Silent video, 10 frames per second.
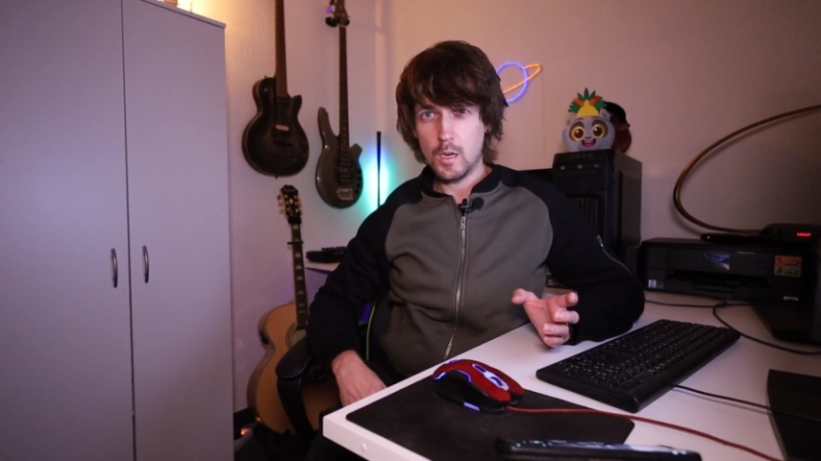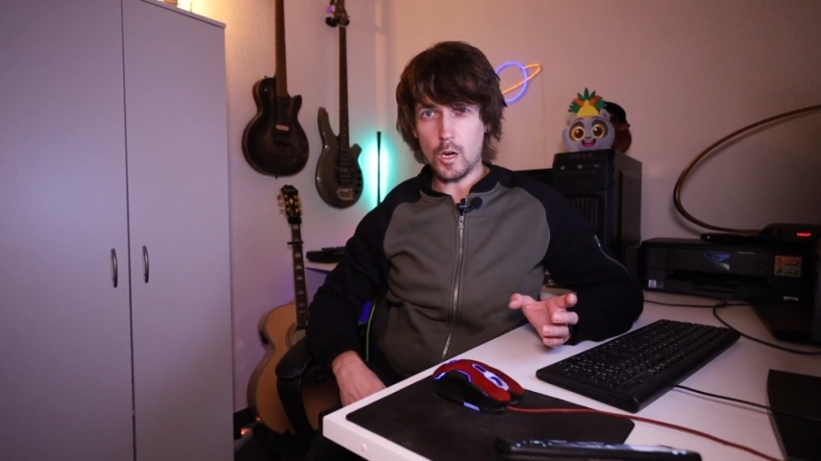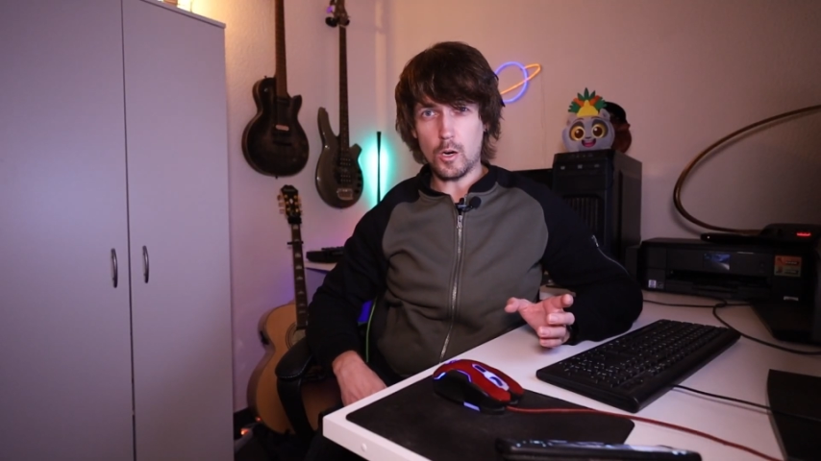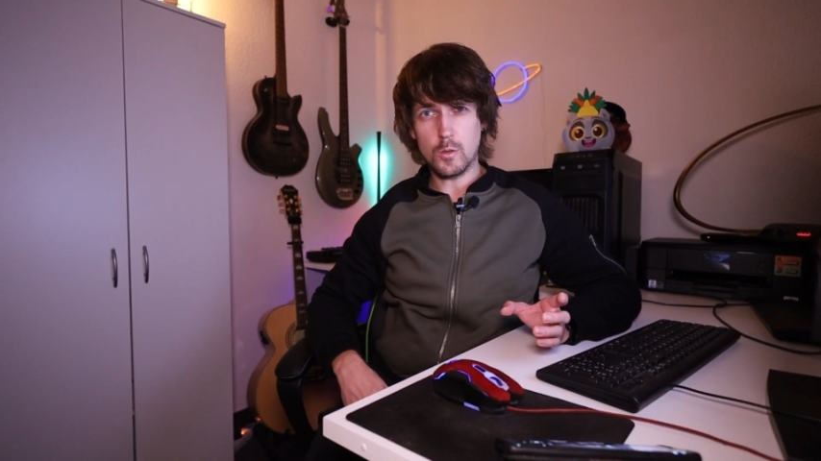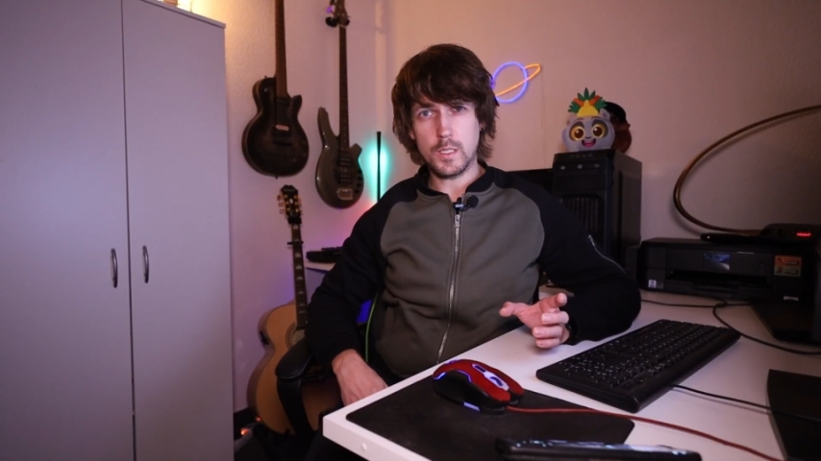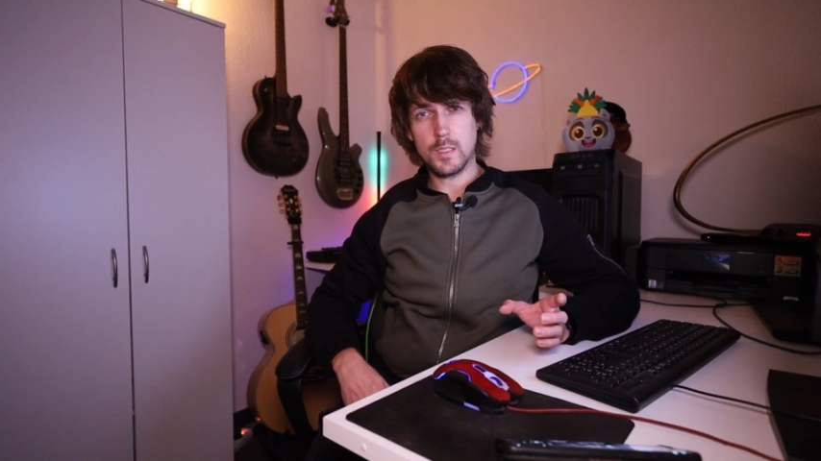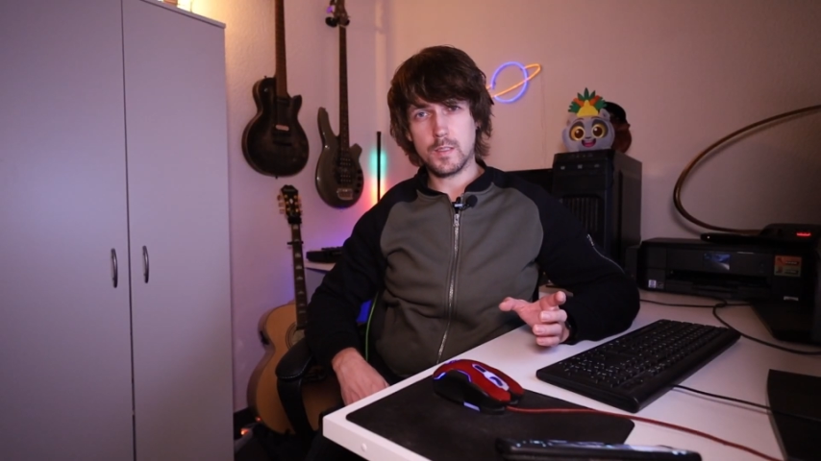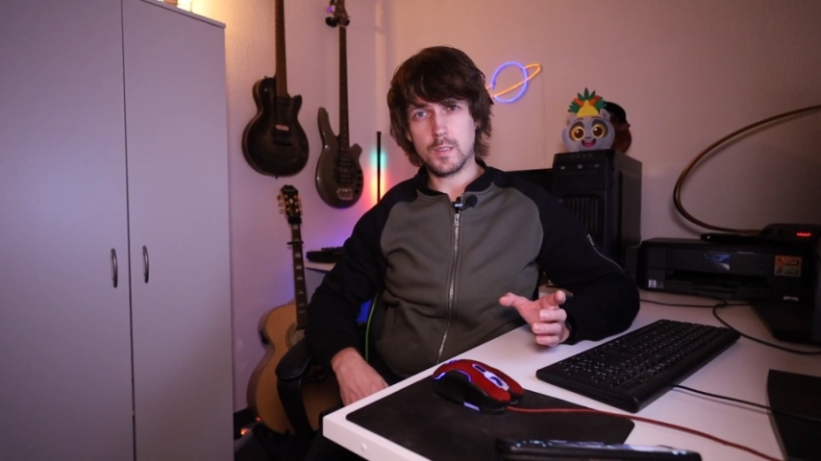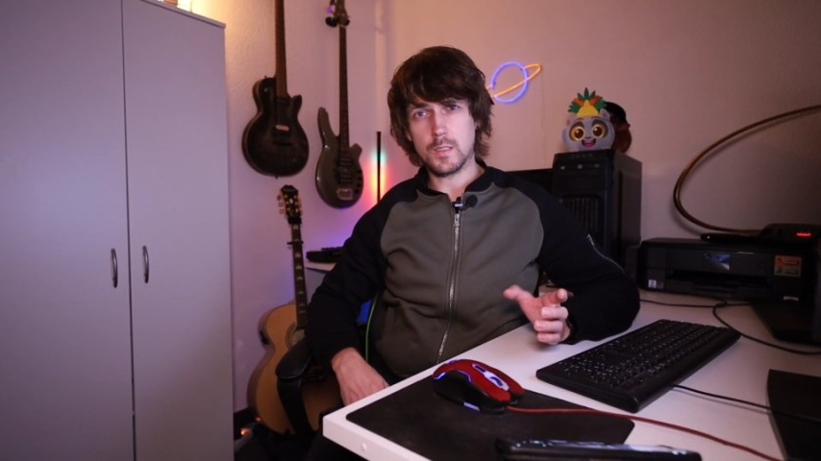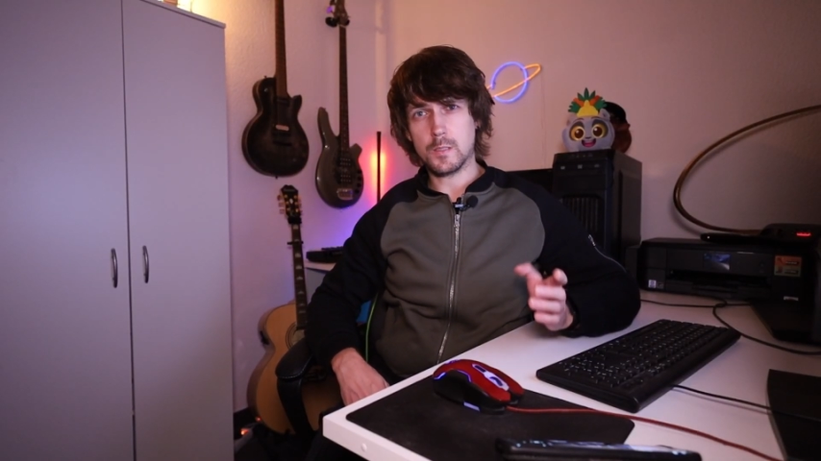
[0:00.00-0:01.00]
or
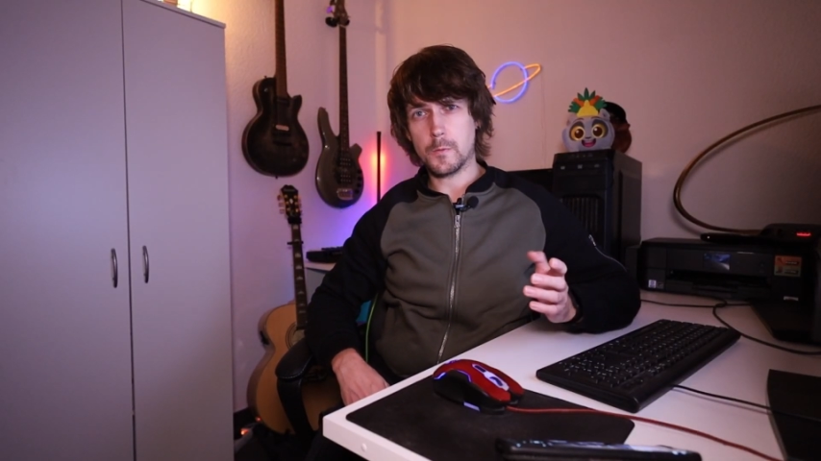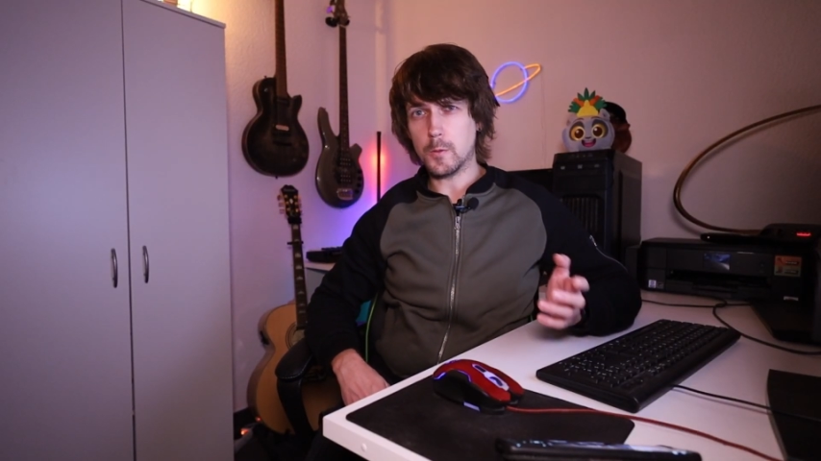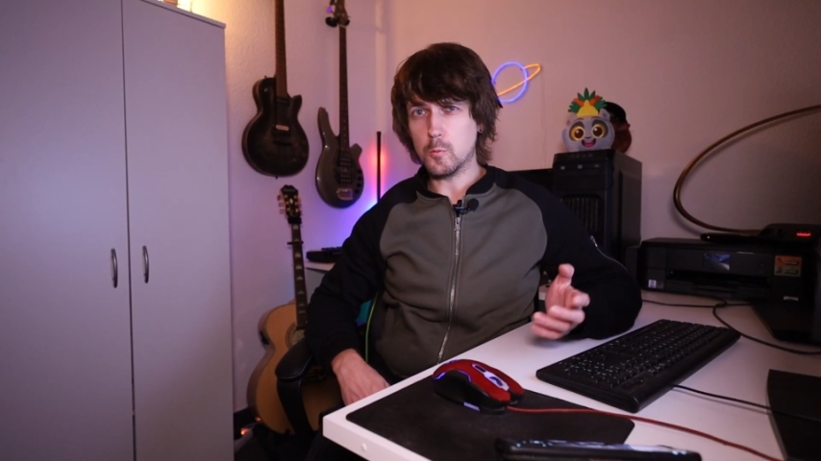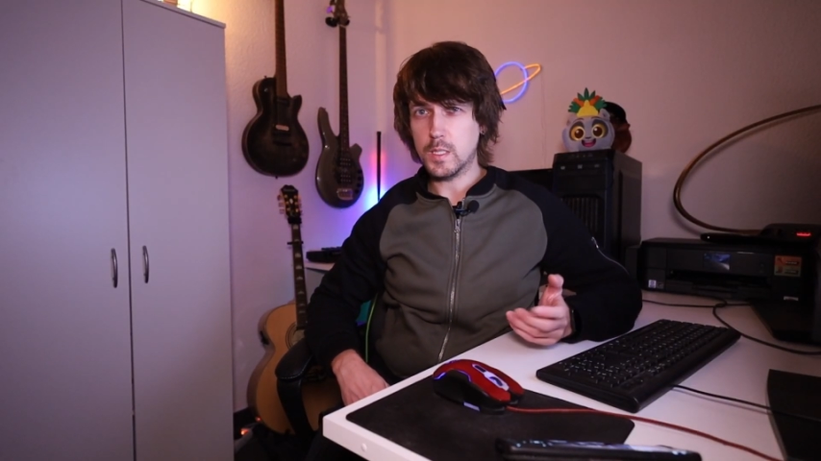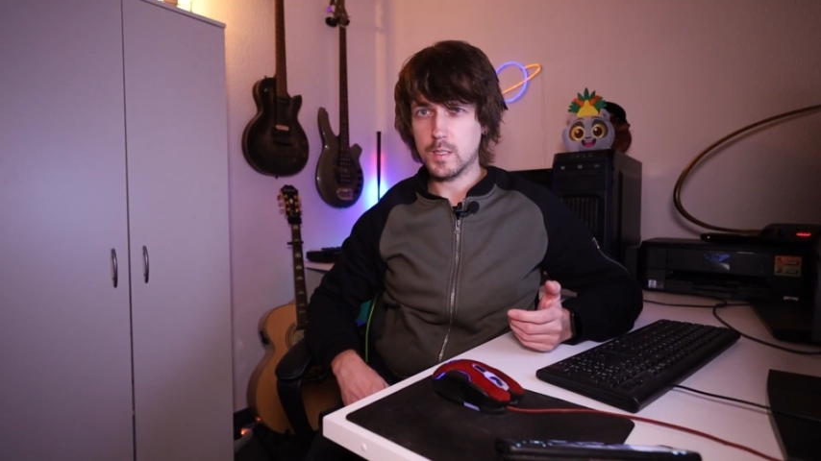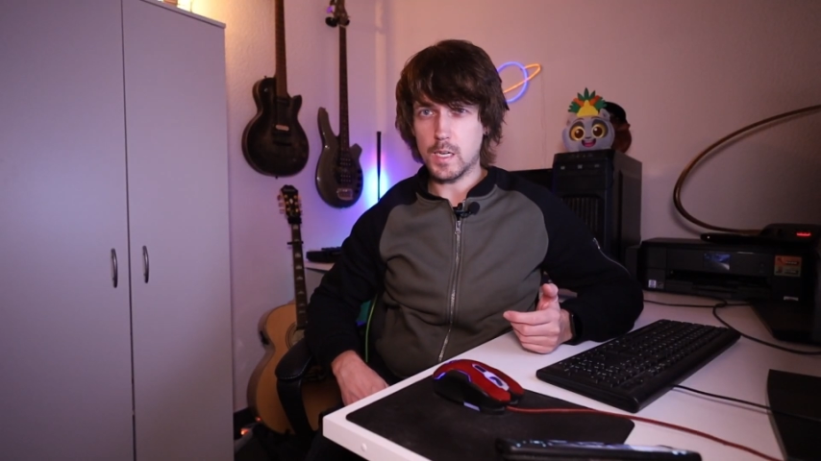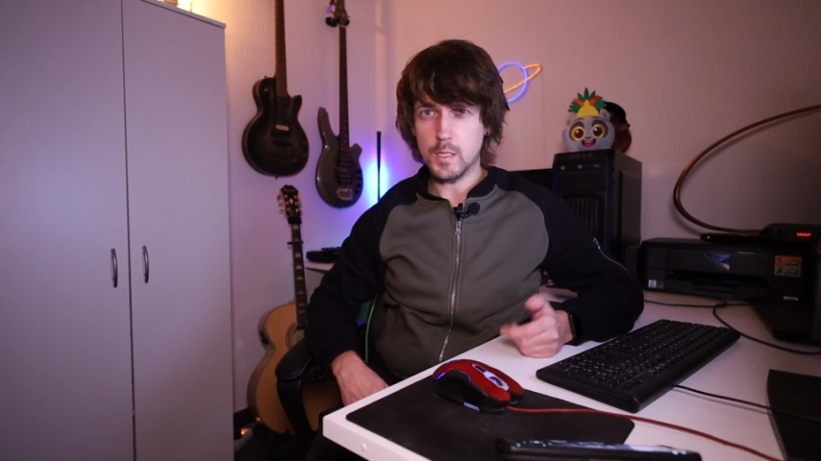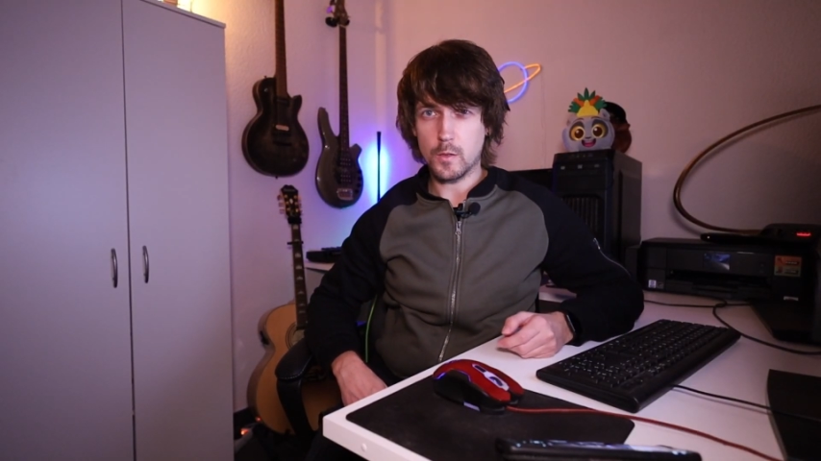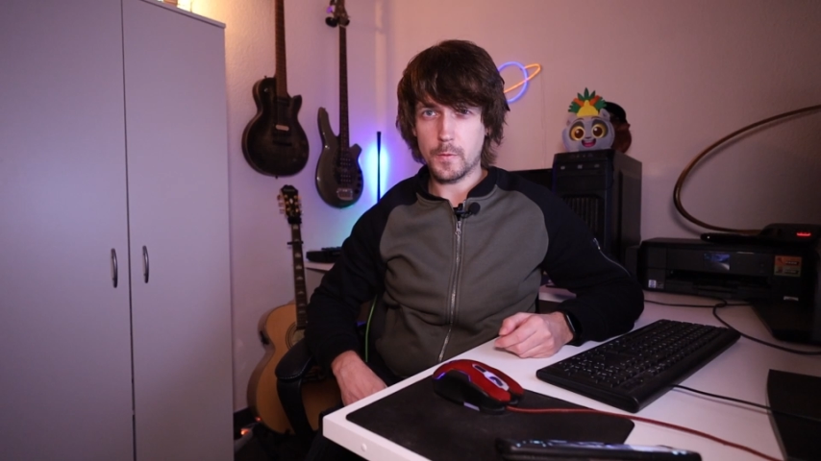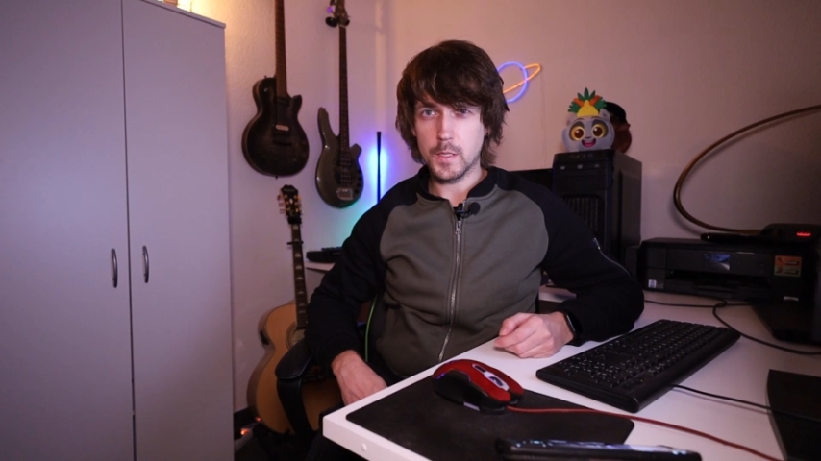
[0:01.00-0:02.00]
is it the
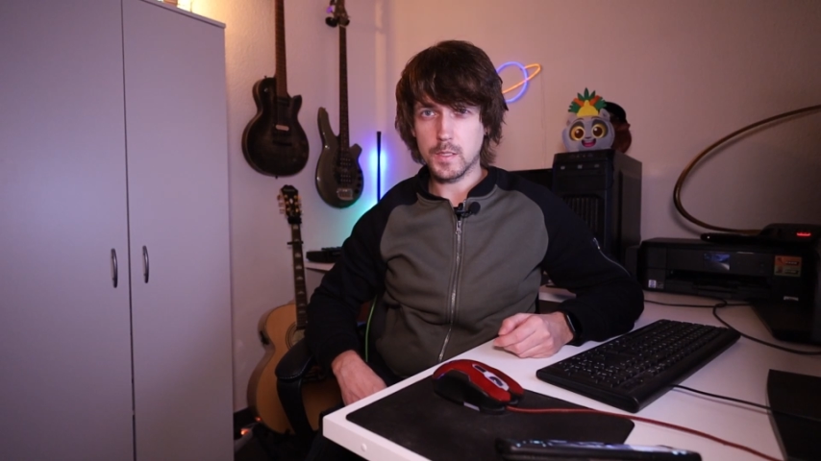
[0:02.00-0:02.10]
result of the